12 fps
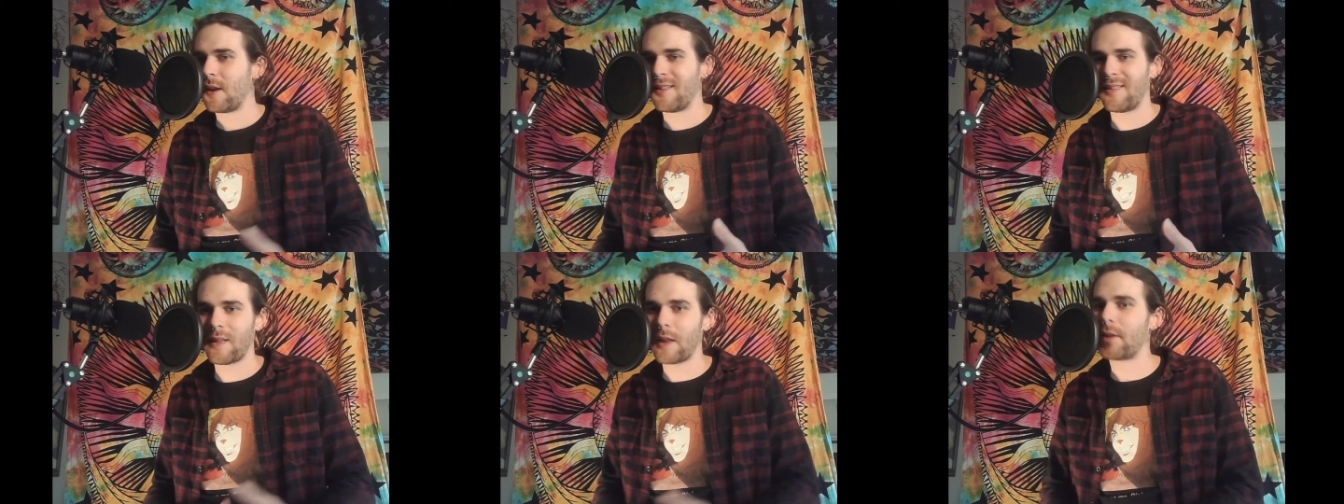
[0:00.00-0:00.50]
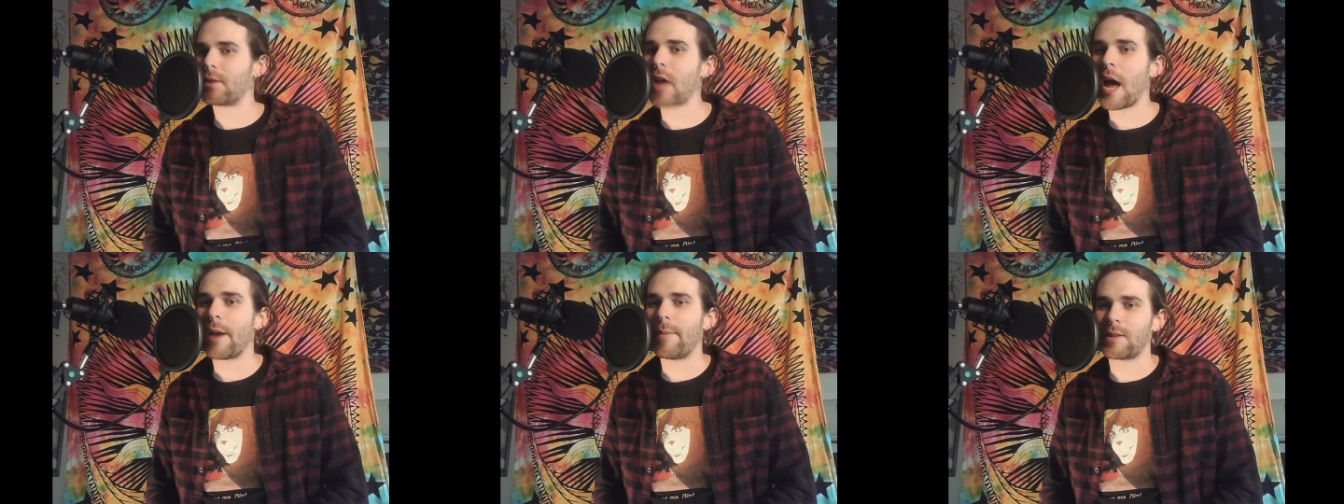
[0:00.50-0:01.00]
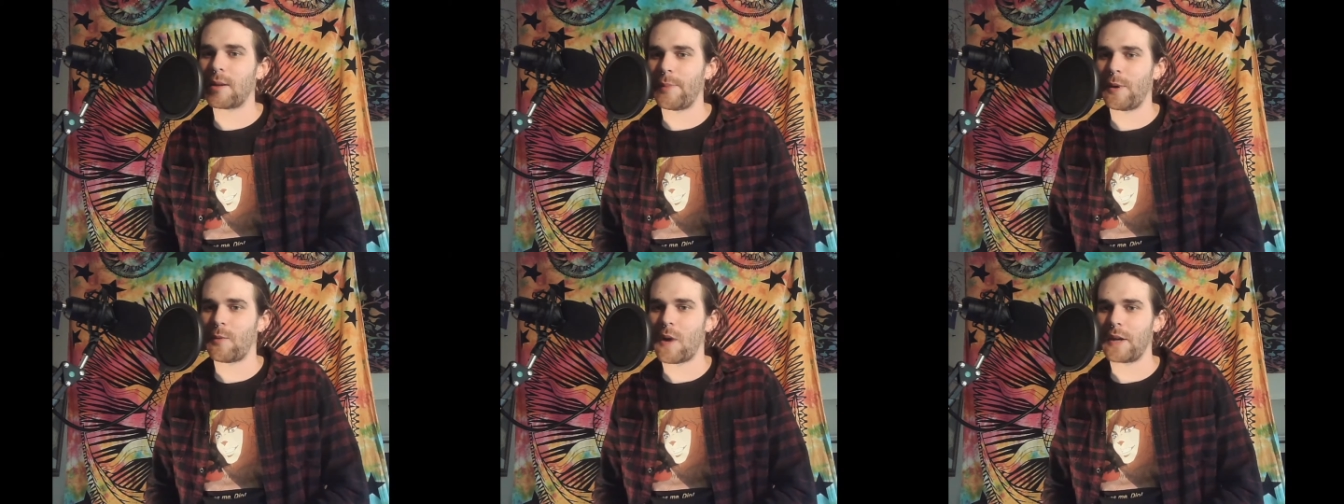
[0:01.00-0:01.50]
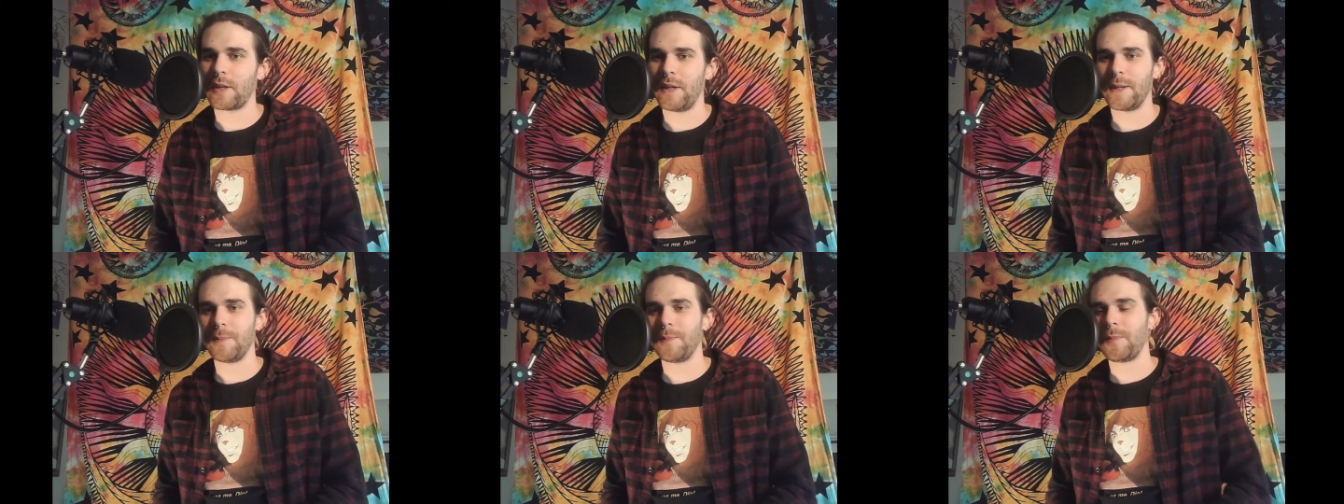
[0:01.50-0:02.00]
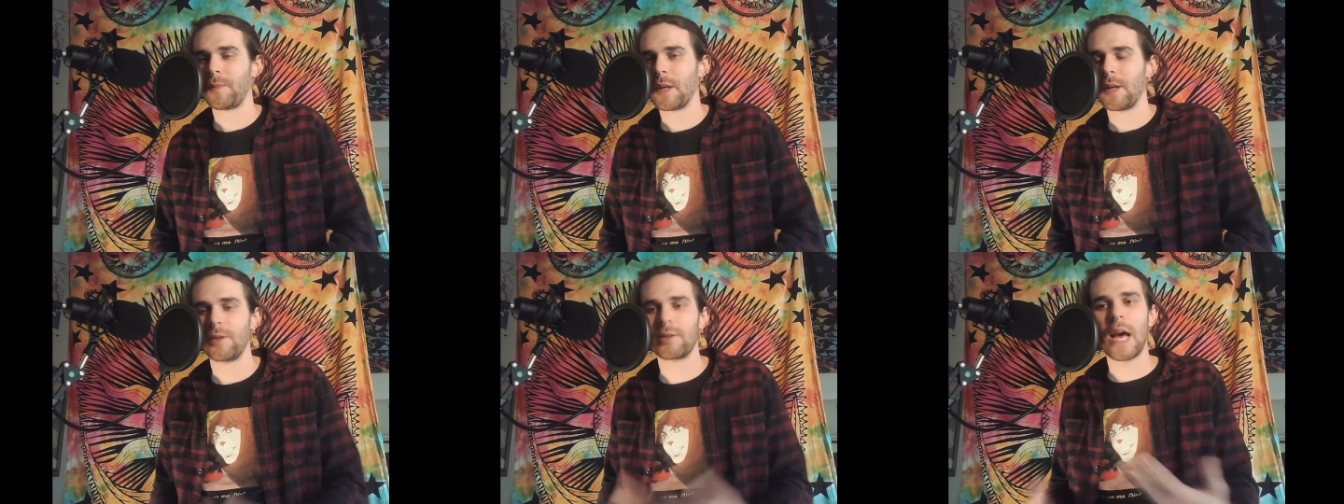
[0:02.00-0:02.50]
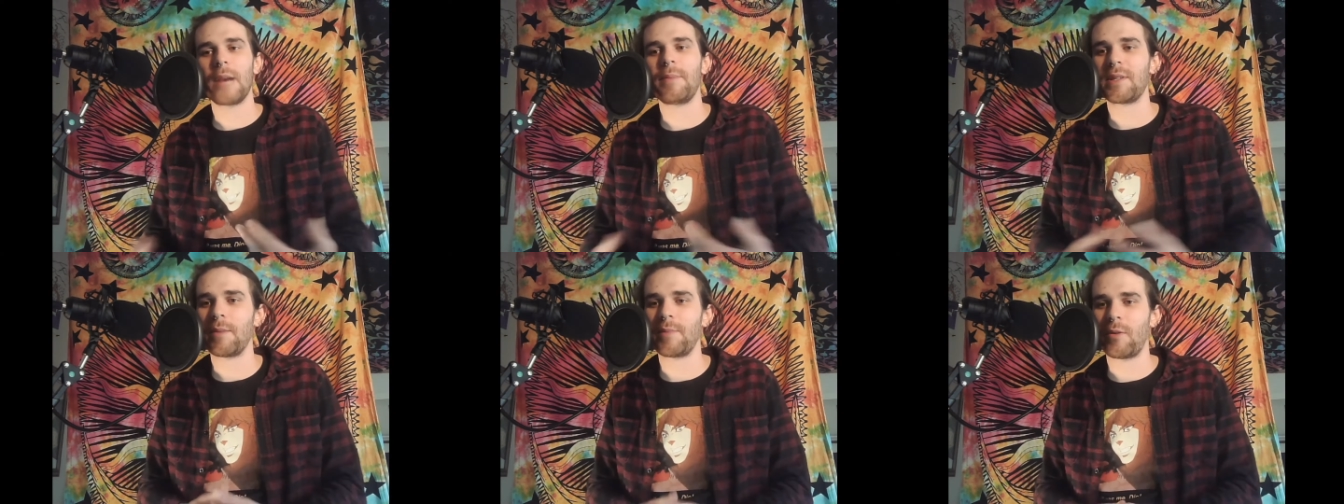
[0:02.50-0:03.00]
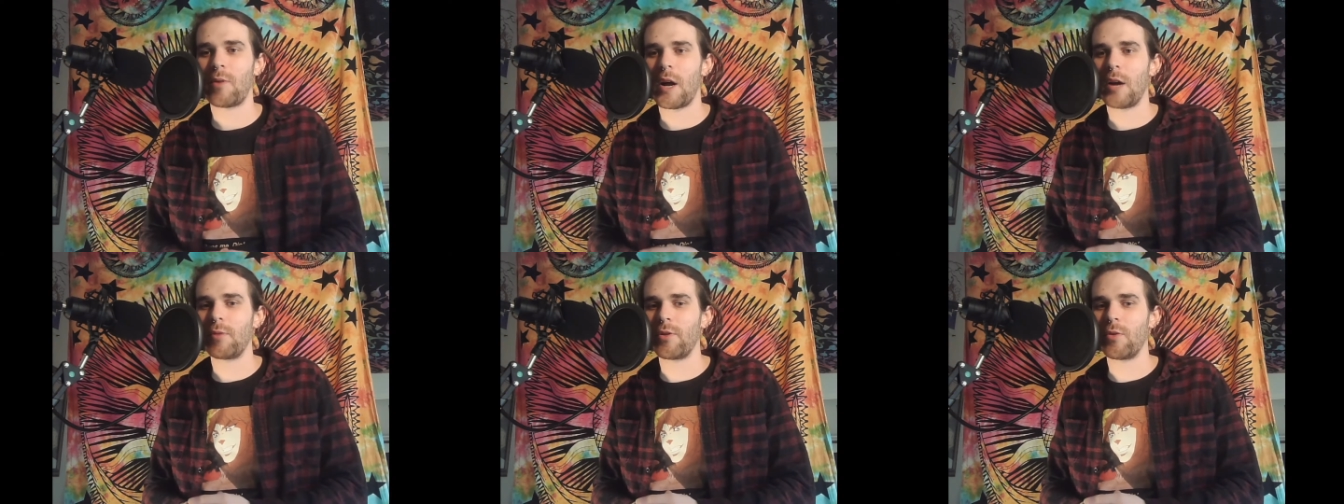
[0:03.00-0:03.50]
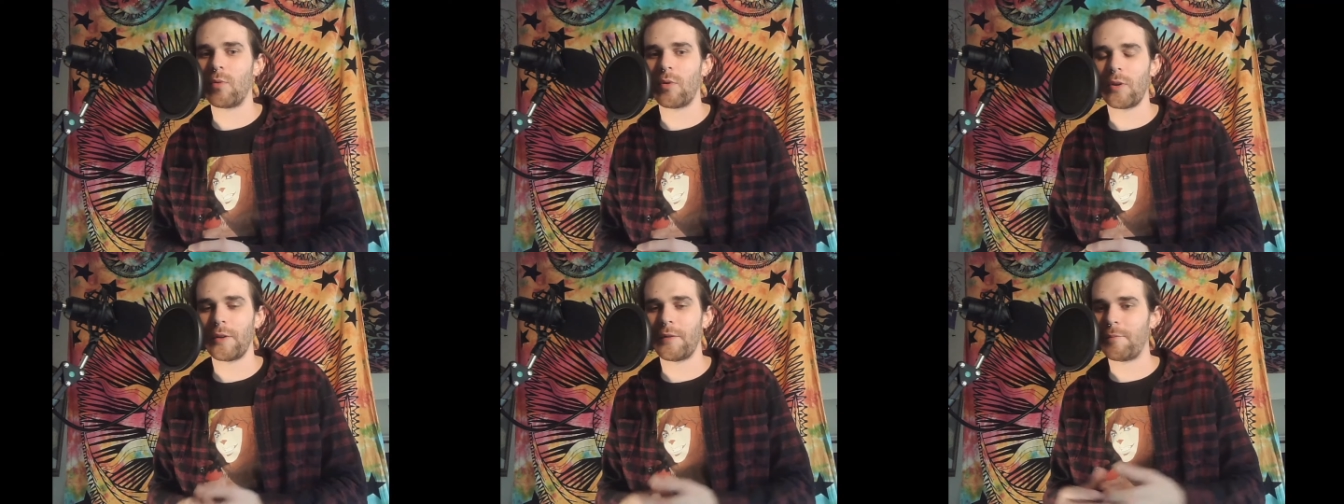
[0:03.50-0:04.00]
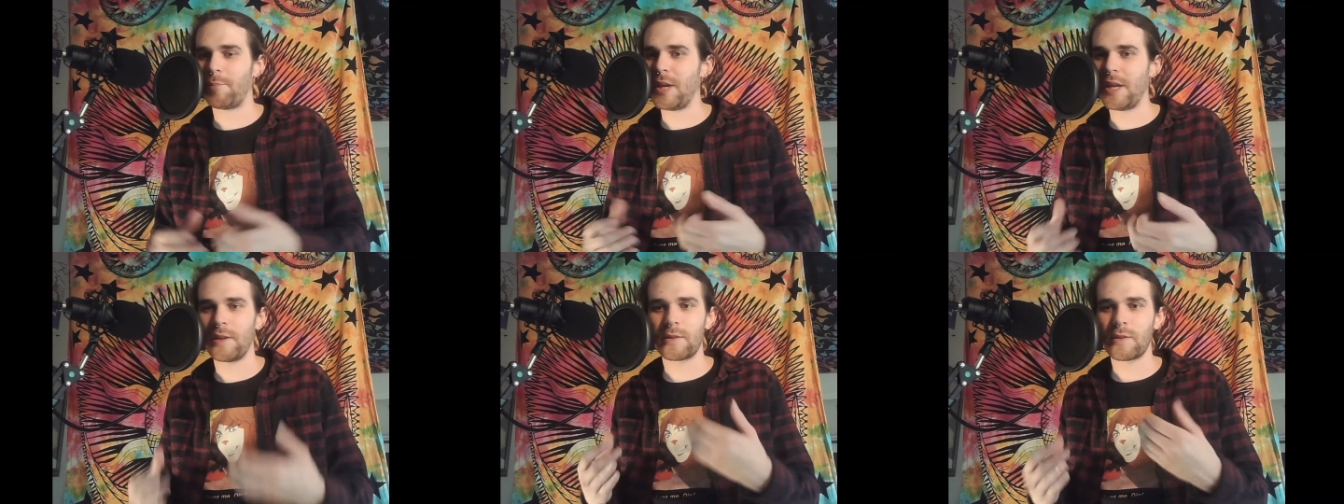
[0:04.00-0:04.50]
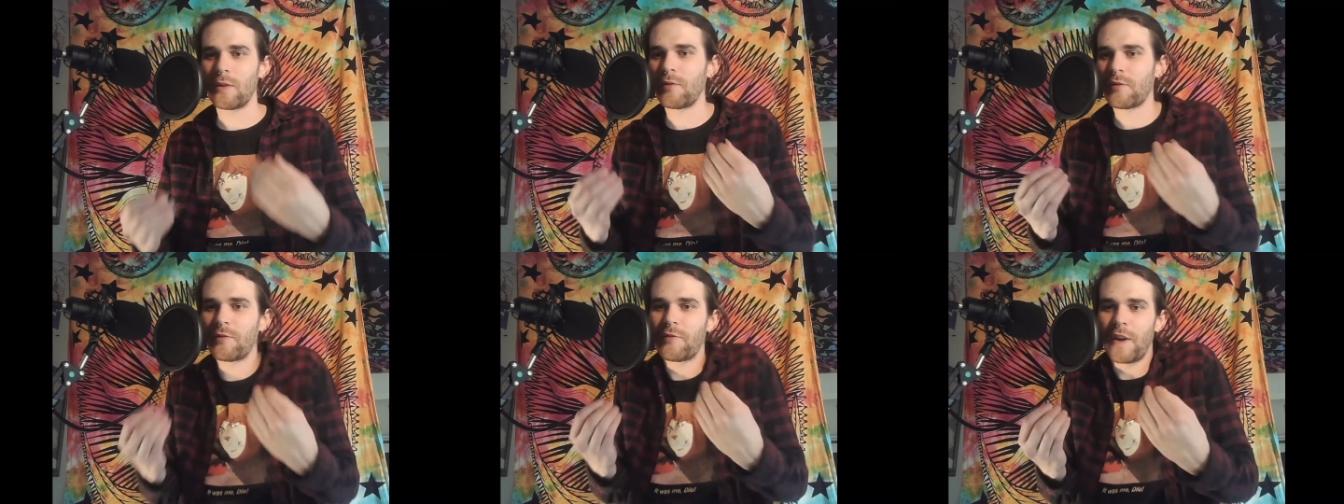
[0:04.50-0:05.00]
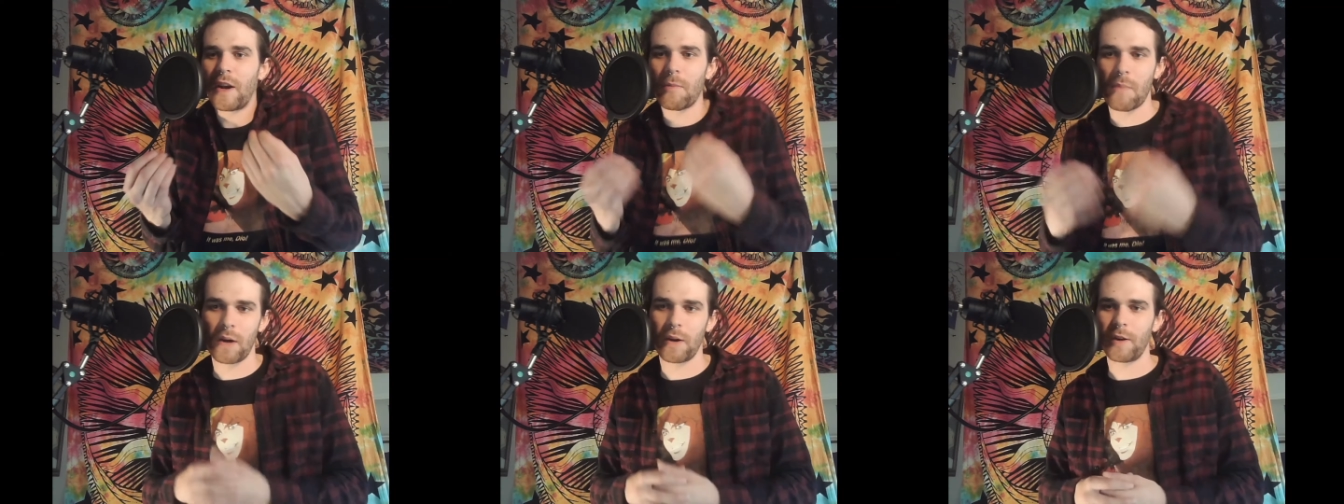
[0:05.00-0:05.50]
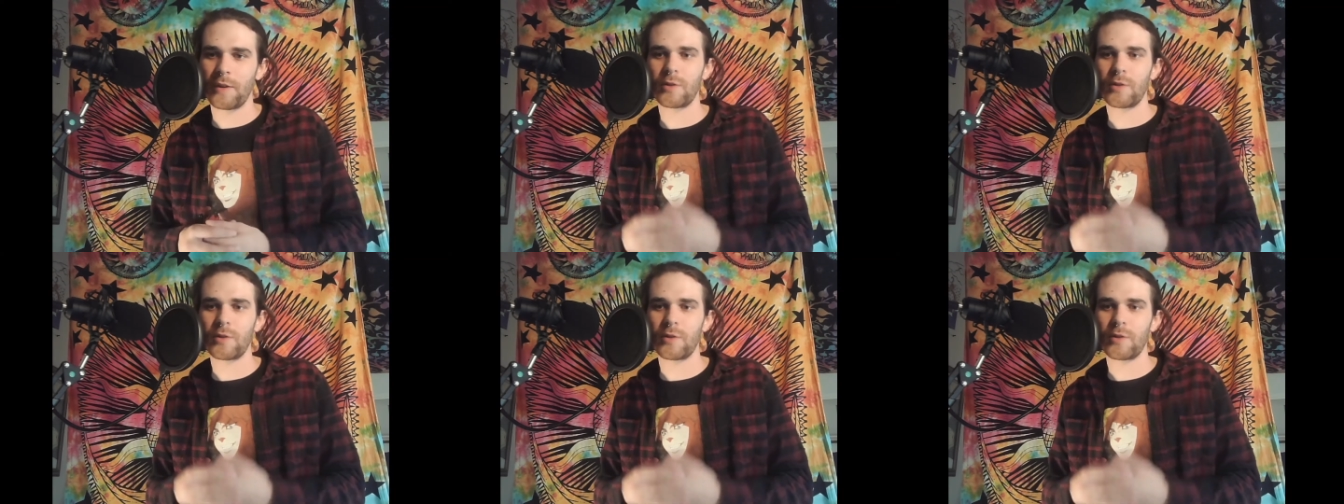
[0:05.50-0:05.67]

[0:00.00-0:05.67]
then there's got to be something wrong here. There's got to be something wrong with the world of being so fear-mongered,